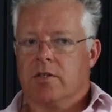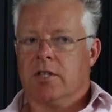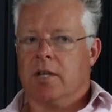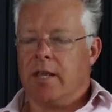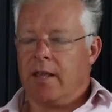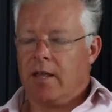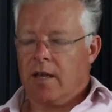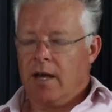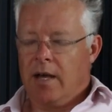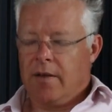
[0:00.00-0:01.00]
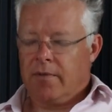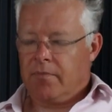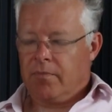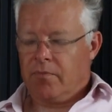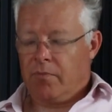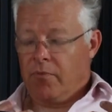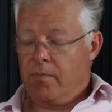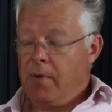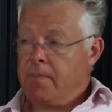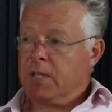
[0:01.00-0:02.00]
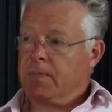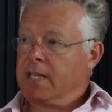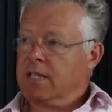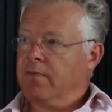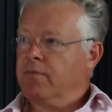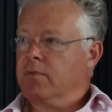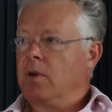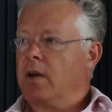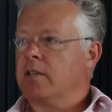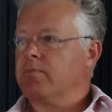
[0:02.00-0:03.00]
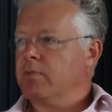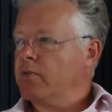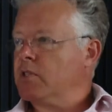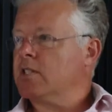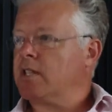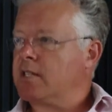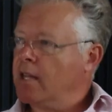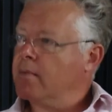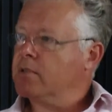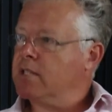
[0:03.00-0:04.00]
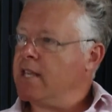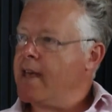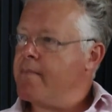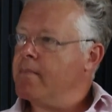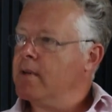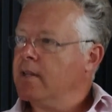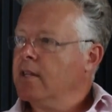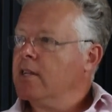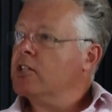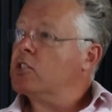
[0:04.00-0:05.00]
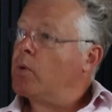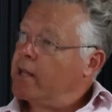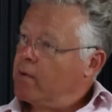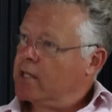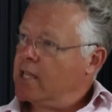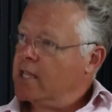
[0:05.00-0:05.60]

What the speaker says: Certainly, from my perspective, I was obviously setting up DM 21